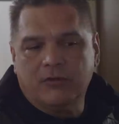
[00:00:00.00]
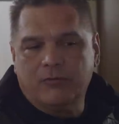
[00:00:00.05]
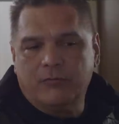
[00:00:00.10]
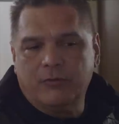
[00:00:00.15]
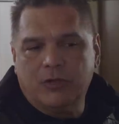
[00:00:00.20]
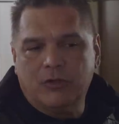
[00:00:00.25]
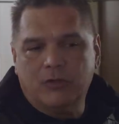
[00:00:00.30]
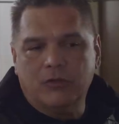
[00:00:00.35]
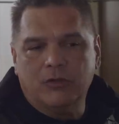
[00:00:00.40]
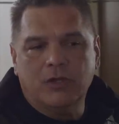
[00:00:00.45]
and if we
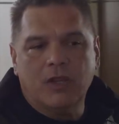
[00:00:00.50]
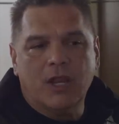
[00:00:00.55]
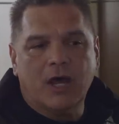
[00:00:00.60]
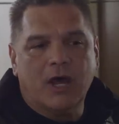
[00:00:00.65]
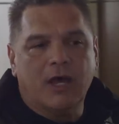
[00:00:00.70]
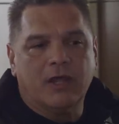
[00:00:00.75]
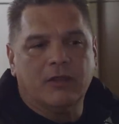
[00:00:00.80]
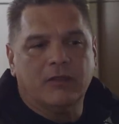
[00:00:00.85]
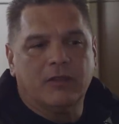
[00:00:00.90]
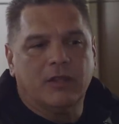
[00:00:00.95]
could
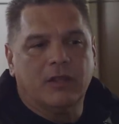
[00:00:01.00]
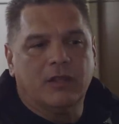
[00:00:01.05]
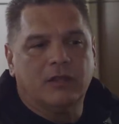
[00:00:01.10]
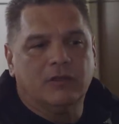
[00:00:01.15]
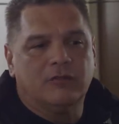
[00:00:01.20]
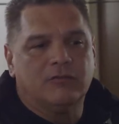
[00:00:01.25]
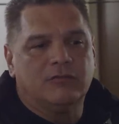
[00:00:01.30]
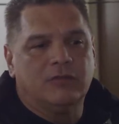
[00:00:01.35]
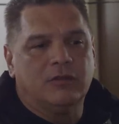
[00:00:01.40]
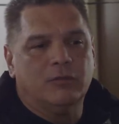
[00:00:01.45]
not, that the
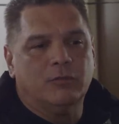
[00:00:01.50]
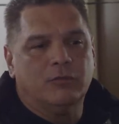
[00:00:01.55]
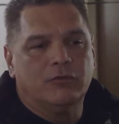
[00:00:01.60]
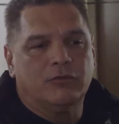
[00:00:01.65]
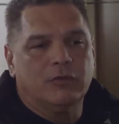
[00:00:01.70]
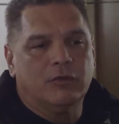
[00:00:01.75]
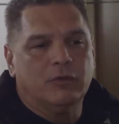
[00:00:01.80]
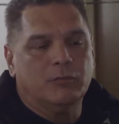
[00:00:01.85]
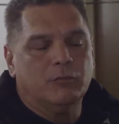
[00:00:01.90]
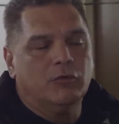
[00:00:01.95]
city was
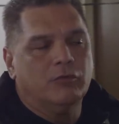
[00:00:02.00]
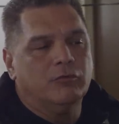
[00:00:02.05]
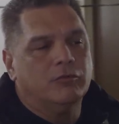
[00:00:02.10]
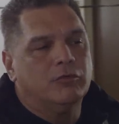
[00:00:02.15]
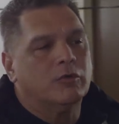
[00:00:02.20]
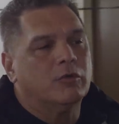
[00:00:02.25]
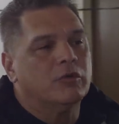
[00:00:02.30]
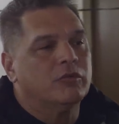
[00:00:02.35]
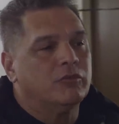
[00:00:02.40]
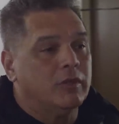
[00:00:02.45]
going to move
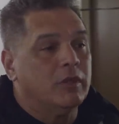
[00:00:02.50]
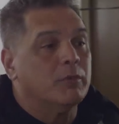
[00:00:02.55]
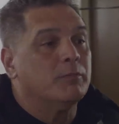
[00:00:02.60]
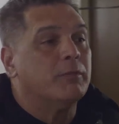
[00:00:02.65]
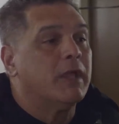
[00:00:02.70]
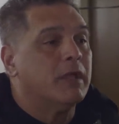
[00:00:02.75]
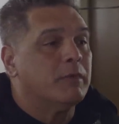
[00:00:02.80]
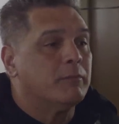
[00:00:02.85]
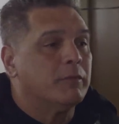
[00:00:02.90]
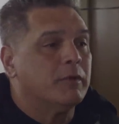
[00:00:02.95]
towards the
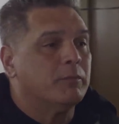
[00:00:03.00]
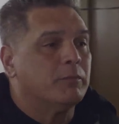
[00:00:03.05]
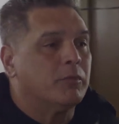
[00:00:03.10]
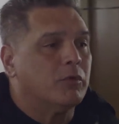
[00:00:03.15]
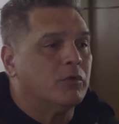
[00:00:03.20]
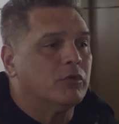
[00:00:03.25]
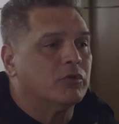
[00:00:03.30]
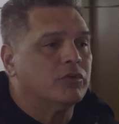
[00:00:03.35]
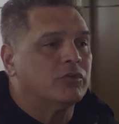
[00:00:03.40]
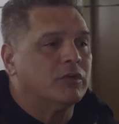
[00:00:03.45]
abatement
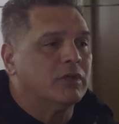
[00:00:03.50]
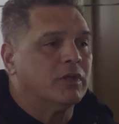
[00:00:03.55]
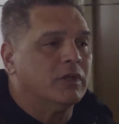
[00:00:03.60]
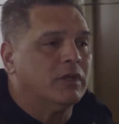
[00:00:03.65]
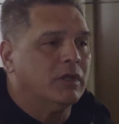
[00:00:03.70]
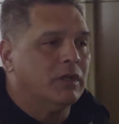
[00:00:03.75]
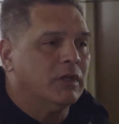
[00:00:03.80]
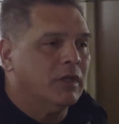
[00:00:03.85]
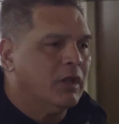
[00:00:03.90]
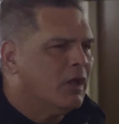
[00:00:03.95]
portion
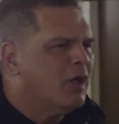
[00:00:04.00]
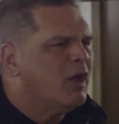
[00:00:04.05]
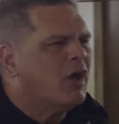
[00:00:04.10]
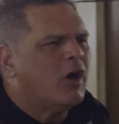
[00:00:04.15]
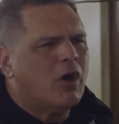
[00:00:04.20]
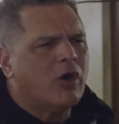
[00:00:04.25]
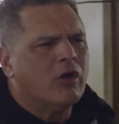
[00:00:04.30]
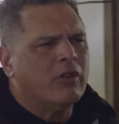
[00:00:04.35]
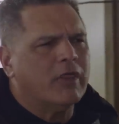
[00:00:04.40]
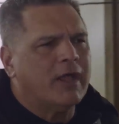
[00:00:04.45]
and
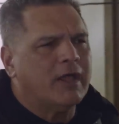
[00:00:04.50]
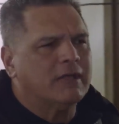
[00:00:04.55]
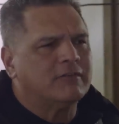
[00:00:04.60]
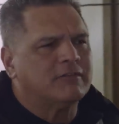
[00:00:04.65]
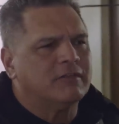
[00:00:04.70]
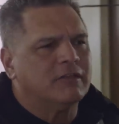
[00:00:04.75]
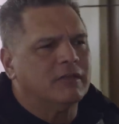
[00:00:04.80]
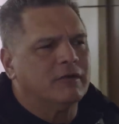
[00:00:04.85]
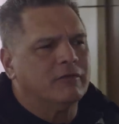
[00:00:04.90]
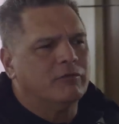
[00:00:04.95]
all that
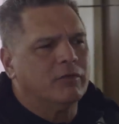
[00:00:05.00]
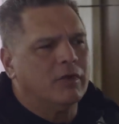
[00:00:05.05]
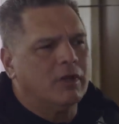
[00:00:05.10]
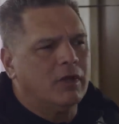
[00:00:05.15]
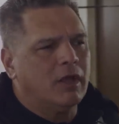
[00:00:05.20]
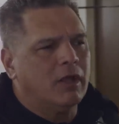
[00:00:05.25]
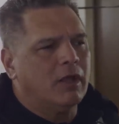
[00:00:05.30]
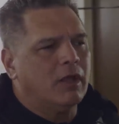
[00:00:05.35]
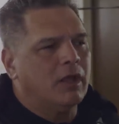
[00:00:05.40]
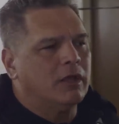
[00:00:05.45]
stuff. Well,
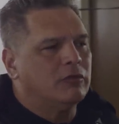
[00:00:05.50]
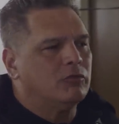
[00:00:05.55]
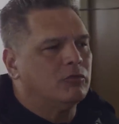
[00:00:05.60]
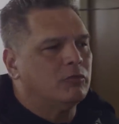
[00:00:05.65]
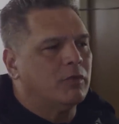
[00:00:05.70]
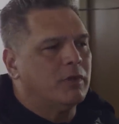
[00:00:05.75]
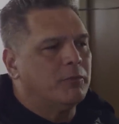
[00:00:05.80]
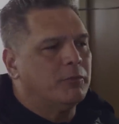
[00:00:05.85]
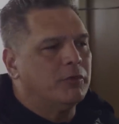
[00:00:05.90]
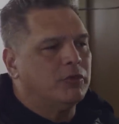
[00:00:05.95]
I, I, just
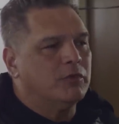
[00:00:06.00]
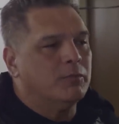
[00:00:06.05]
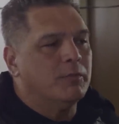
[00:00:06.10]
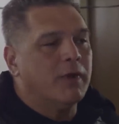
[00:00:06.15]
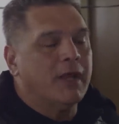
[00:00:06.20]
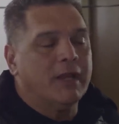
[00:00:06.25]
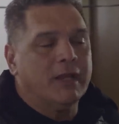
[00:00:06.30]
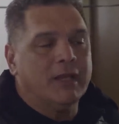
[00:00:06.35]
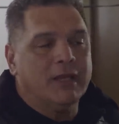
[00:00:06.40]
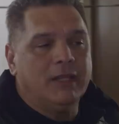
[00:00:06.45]
want to put your
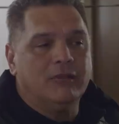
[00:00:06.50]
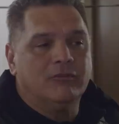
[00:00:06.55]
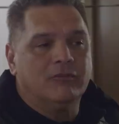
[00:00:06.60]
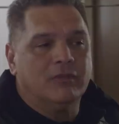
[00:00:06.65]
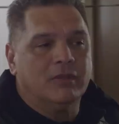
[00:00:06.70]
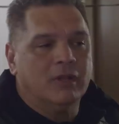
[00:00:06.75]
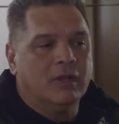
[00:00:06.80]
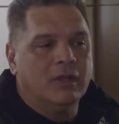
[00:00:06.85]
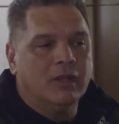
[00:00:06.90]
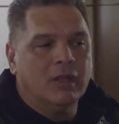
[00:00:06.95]
mind at ease that
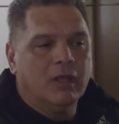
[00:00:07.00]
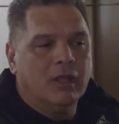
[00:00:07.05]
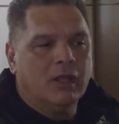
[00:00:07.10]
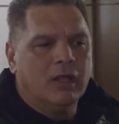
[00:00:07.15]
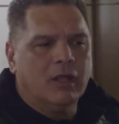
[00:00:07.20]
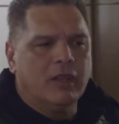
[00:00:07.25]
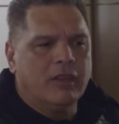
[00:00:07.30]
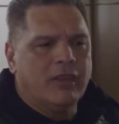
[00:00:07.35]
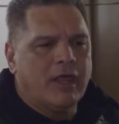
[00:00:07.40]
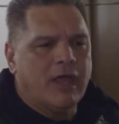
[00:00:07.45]

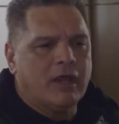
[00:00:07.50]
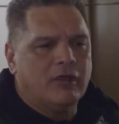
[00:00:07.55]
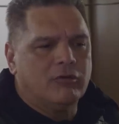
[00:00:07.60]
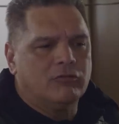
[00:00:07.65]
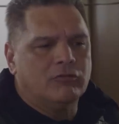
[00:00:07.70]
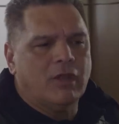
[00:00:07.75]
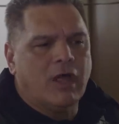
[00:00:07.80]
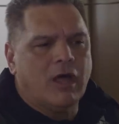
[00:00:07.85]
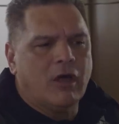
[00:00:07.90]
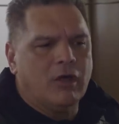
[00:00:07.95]
uh, that is
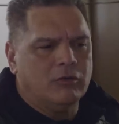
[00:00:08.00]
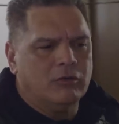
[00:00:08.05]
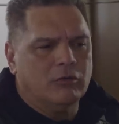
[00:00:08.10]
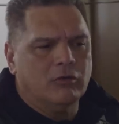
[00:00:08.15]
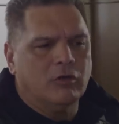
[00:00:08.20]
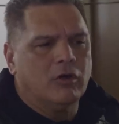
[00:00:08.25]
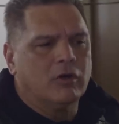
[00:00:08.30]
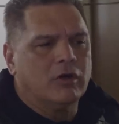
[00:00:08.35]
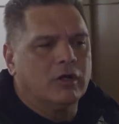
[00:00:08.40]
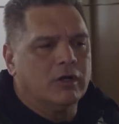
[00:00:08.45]
not, no
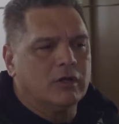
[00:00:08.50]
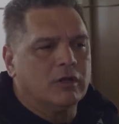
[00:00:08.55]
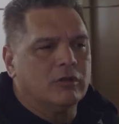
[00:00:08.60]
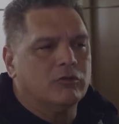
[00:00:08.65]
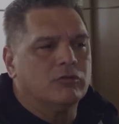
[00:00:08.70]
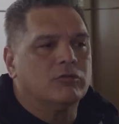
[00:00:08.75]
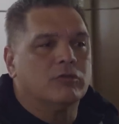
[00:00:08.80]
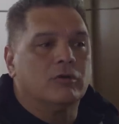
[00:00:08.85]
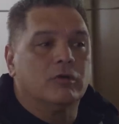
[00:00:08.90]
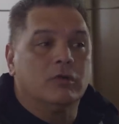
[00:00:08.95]
longer a
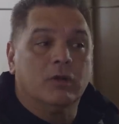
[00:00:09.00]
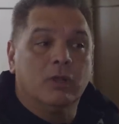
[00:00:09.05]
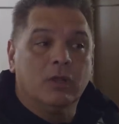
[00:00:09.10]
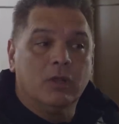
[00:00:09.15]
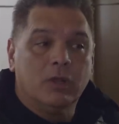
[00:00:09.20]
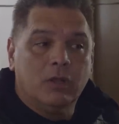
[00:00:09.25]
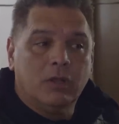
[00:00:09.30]
concern